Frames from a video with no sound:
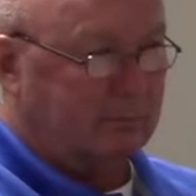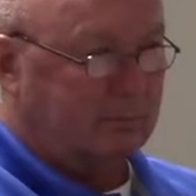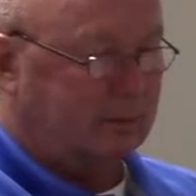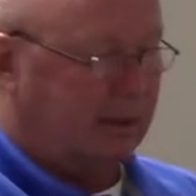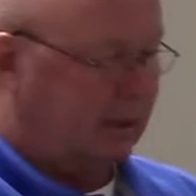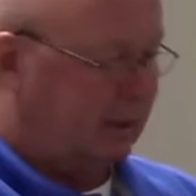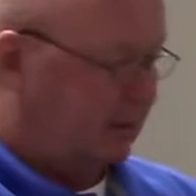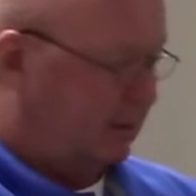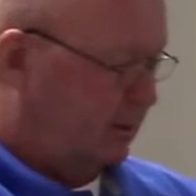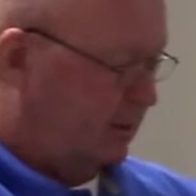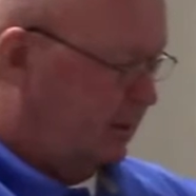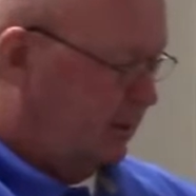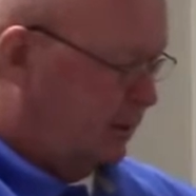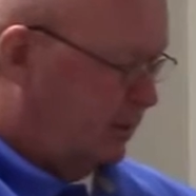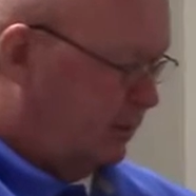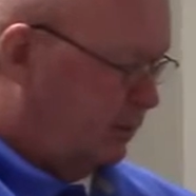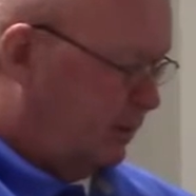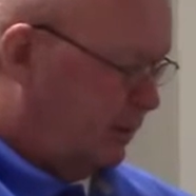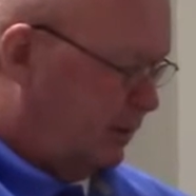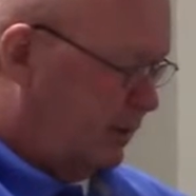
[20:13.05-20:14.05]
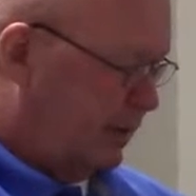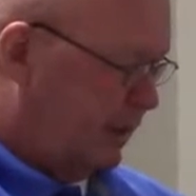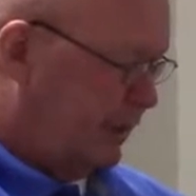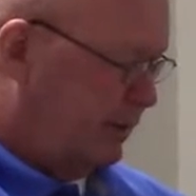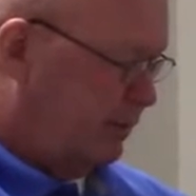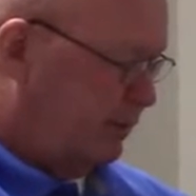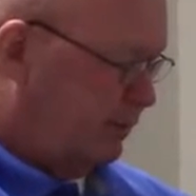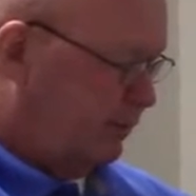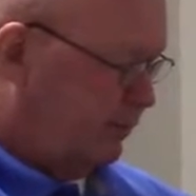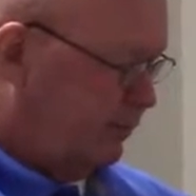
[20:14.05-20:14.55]
Okay.
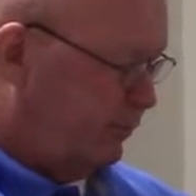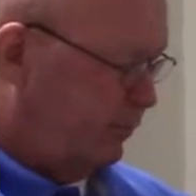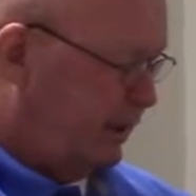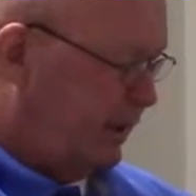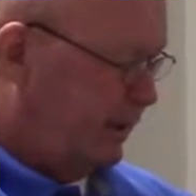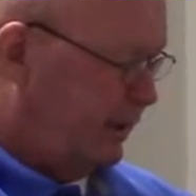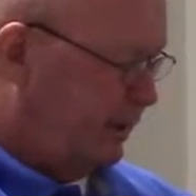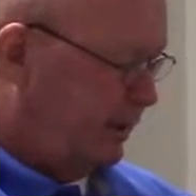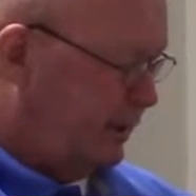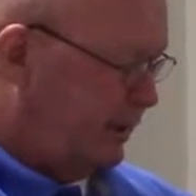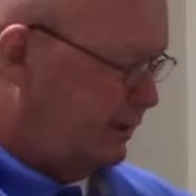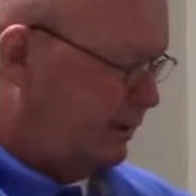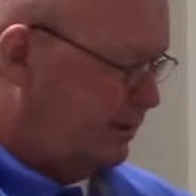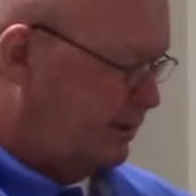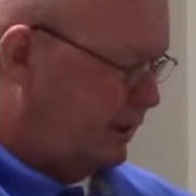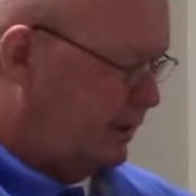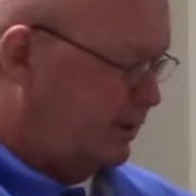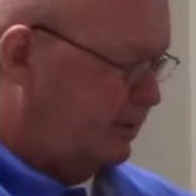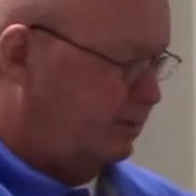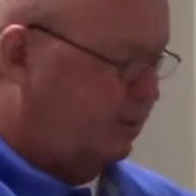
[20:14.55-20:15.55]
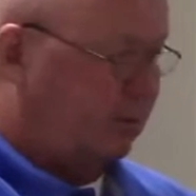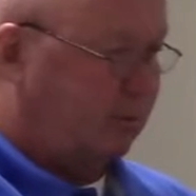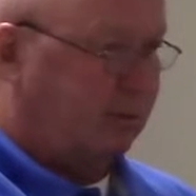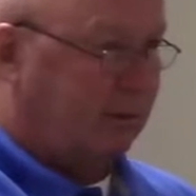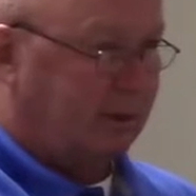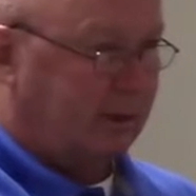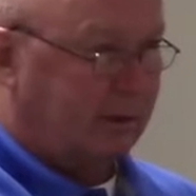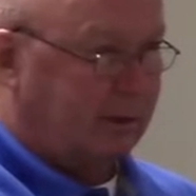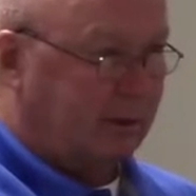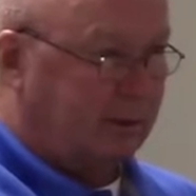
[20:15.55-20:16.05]
Ladder, readily accessible.
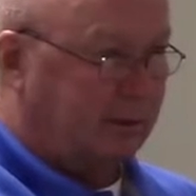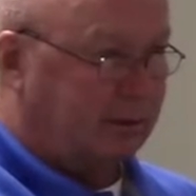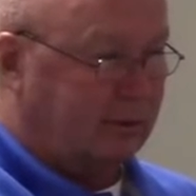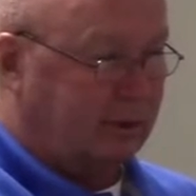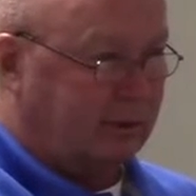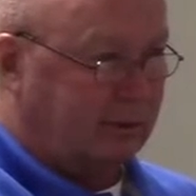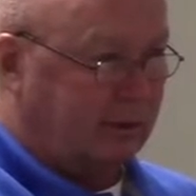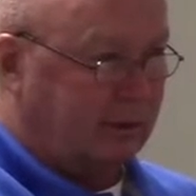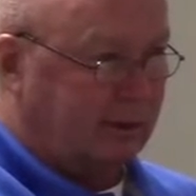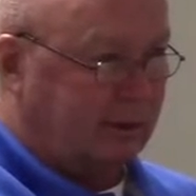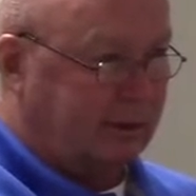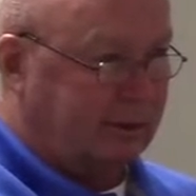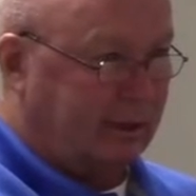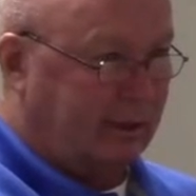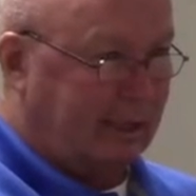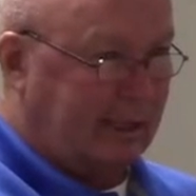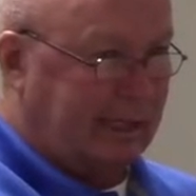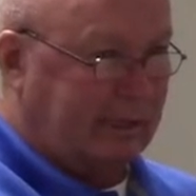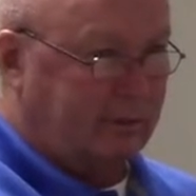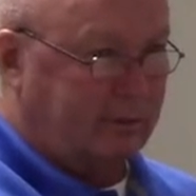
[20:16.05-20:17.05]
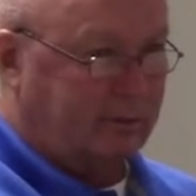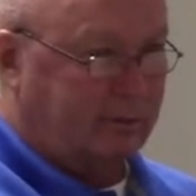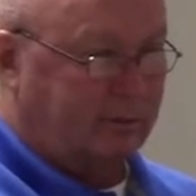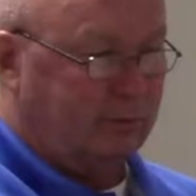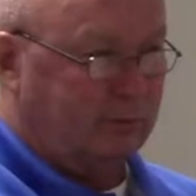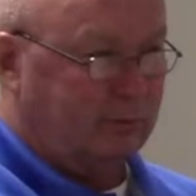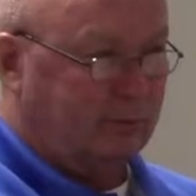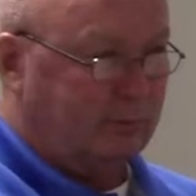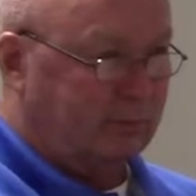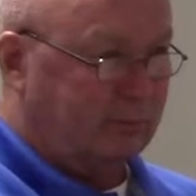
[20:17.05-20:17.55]
Is a ladder a
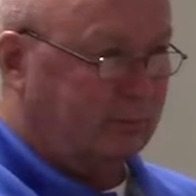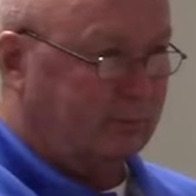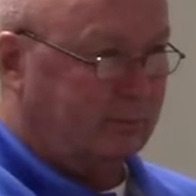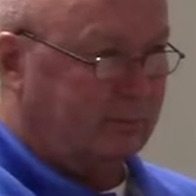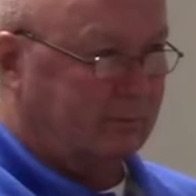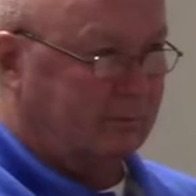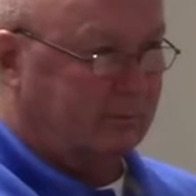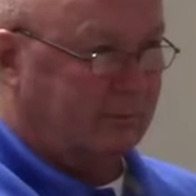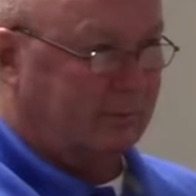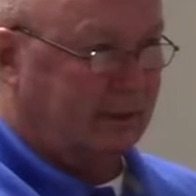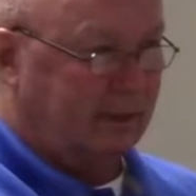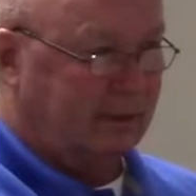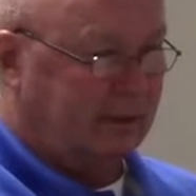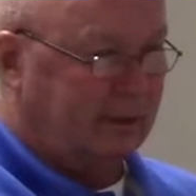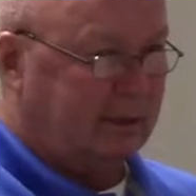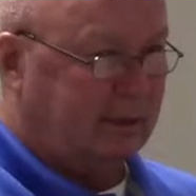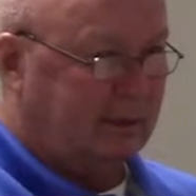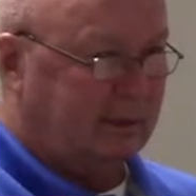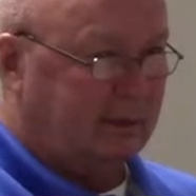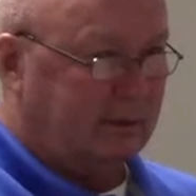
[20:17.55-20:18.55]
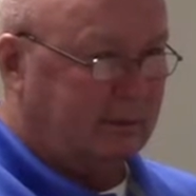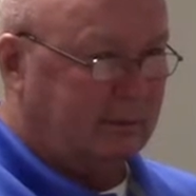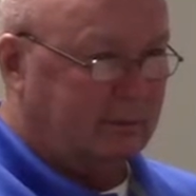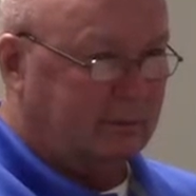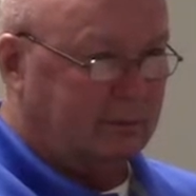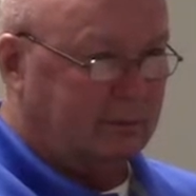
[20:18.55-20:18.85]
tool? I think it is.